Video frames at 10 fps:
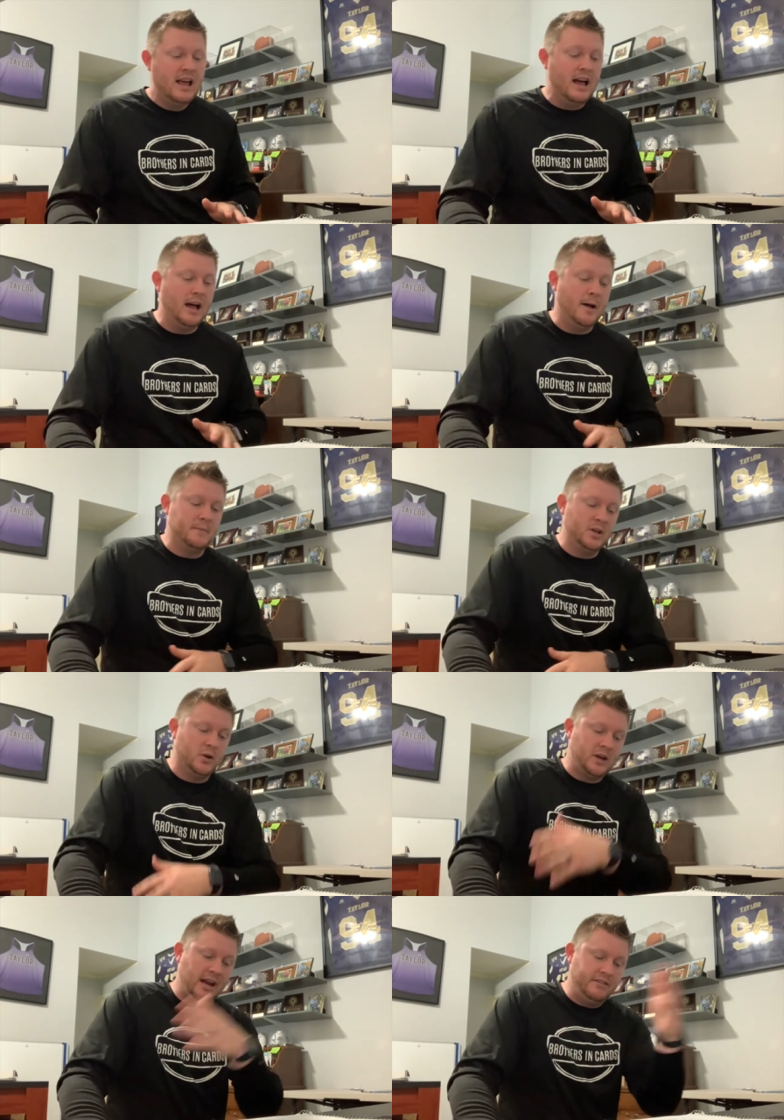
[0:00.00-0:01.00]
Um, you
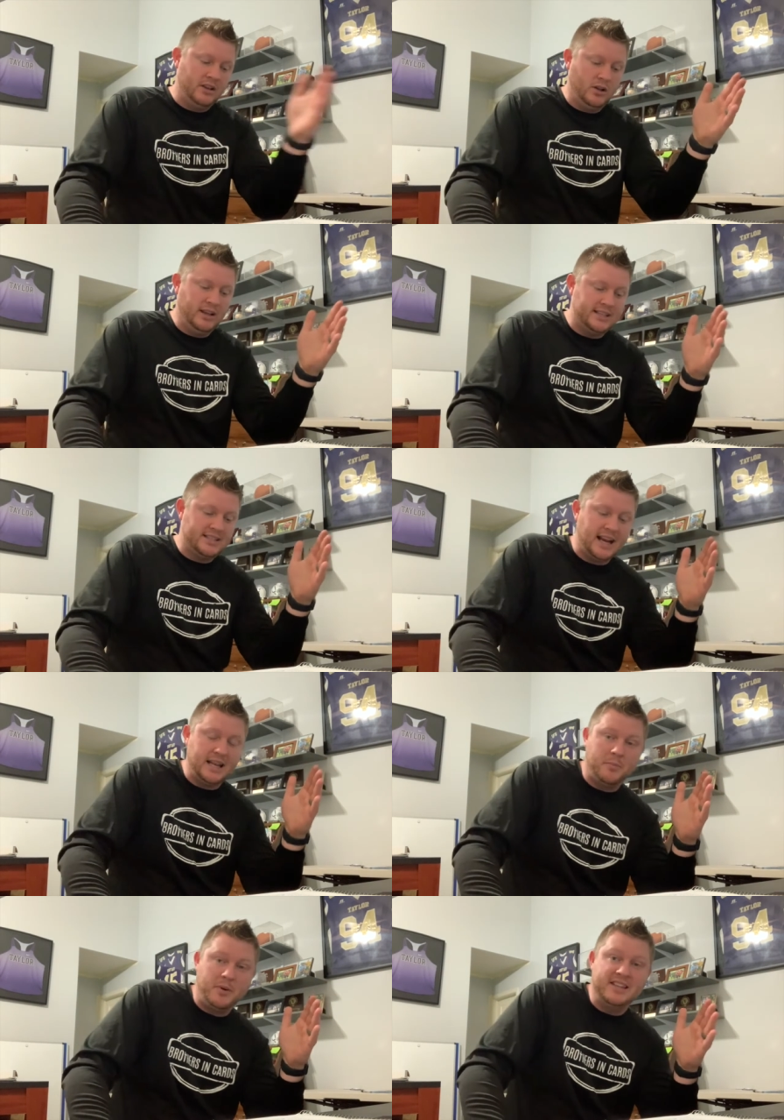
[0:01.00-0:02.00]
know, kind of a little
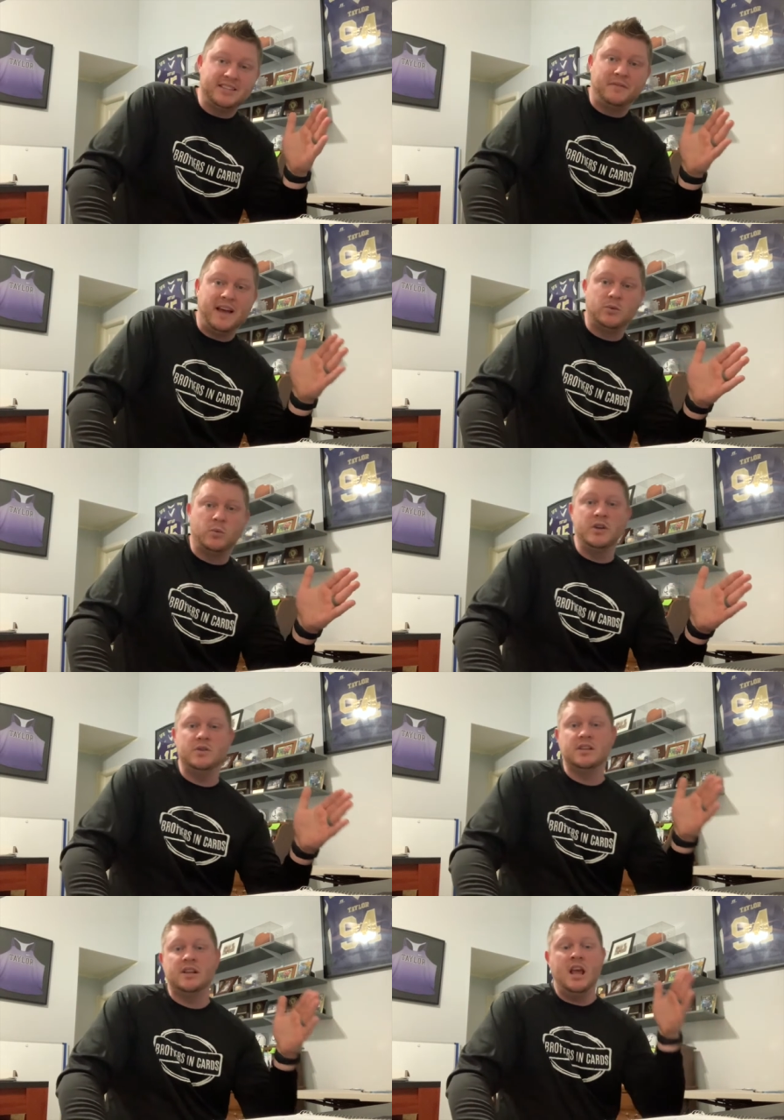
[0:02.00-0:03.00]
exciting piece. In fact, we're
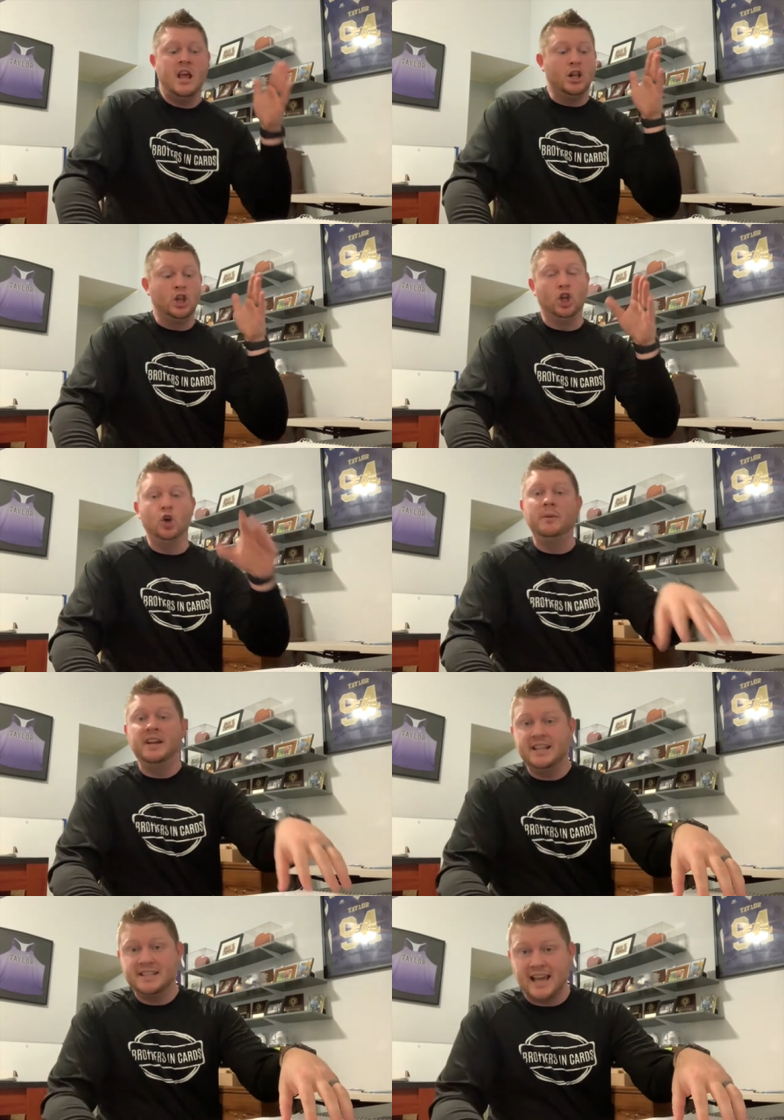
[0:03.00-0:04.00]
using
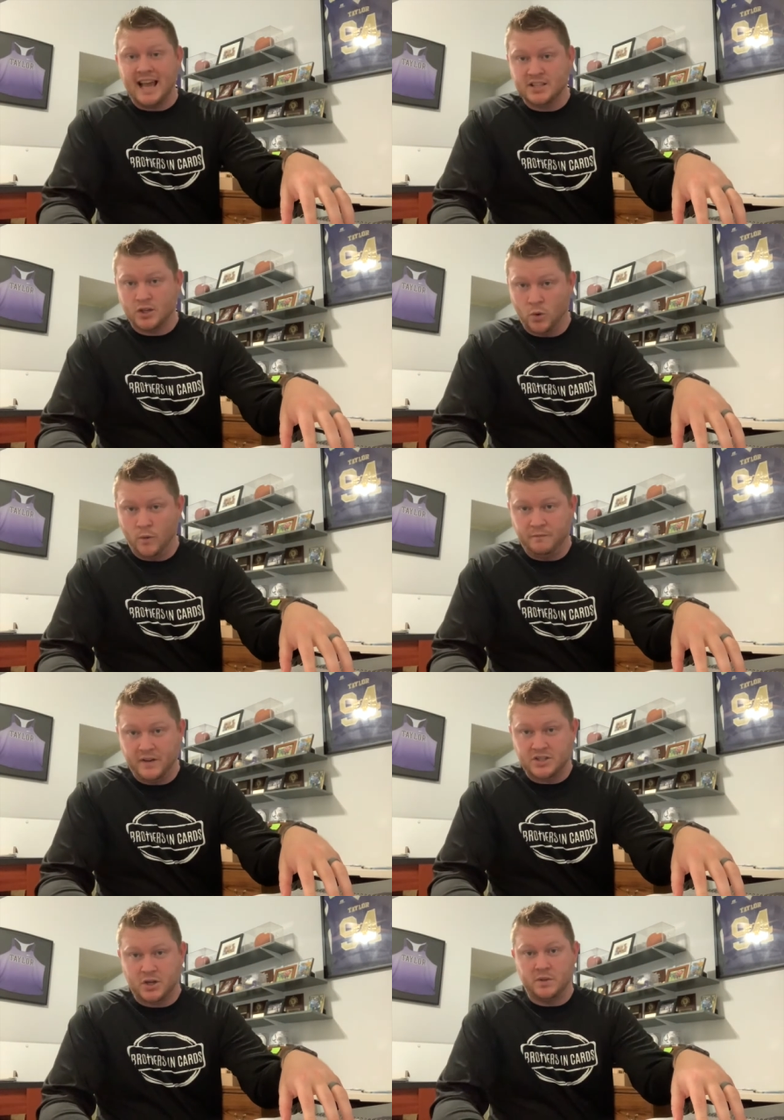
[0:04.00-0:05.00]
Luminance as a gold
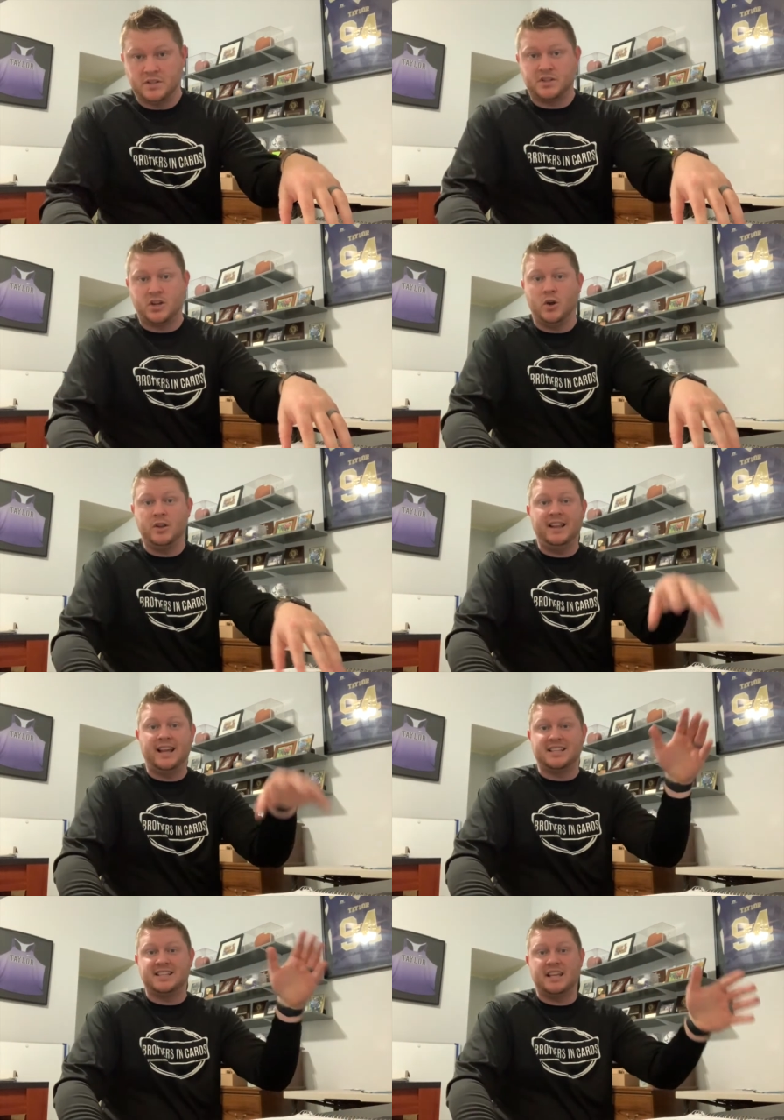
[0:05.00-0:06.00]
feature, which is currently
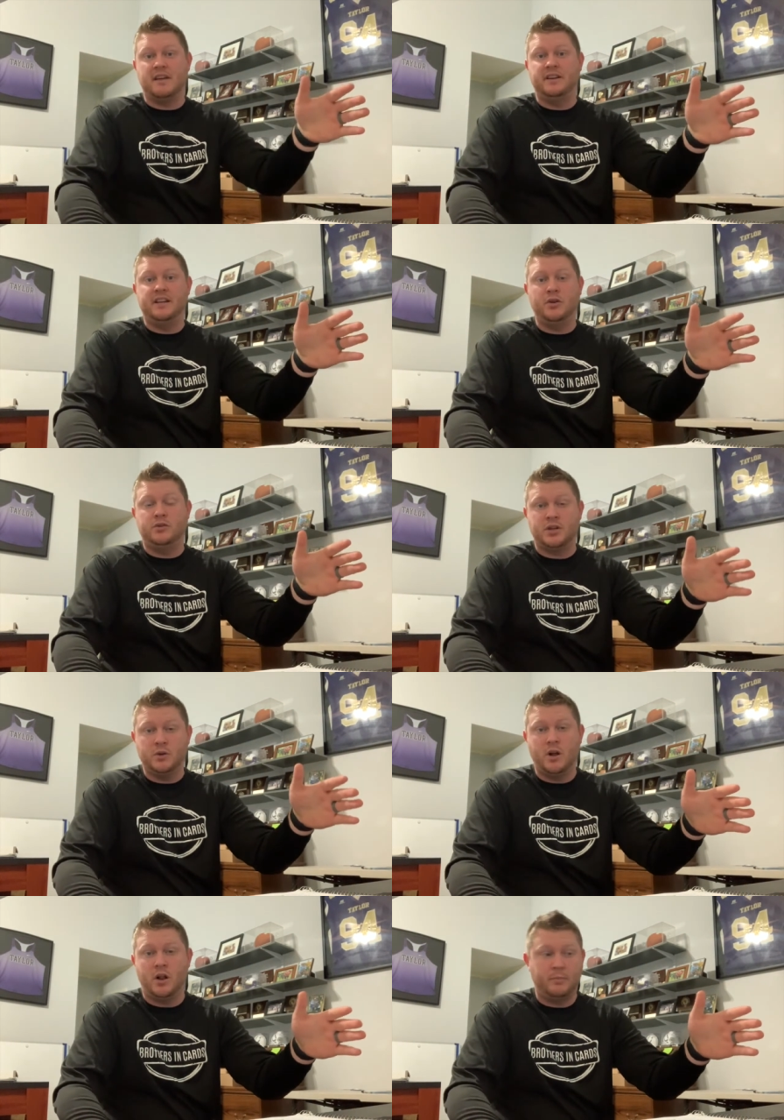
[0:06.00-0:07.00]
like a
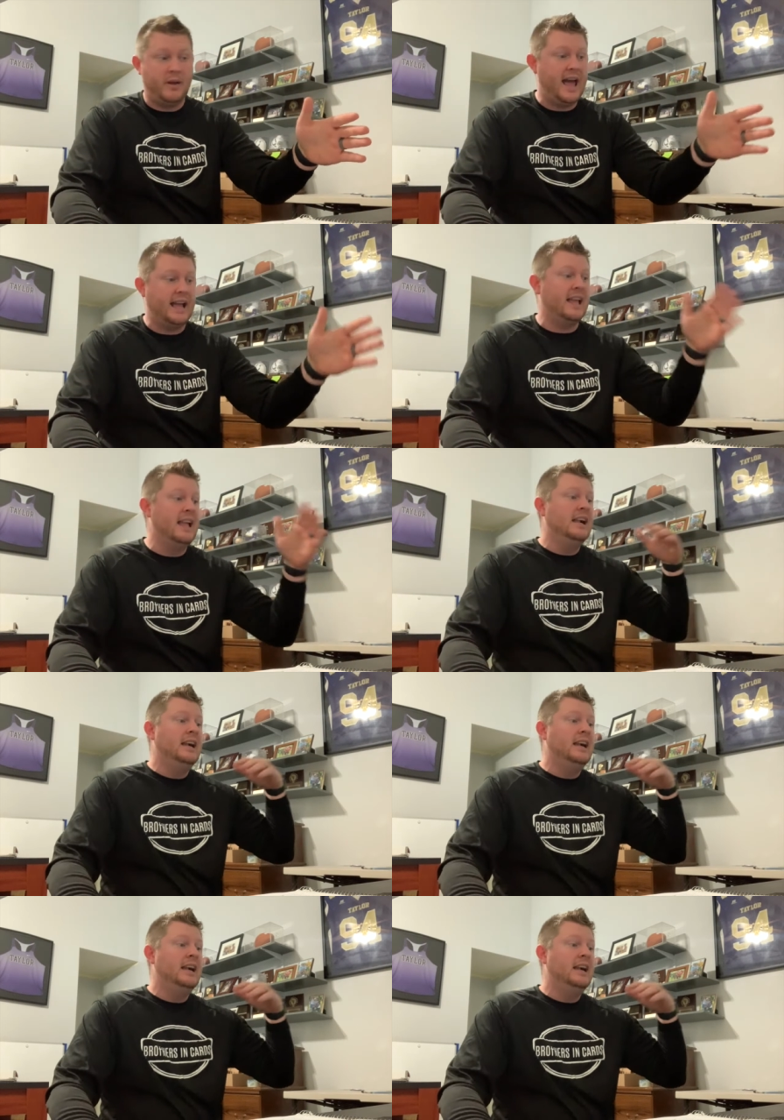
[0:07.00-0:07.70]
$72 pack.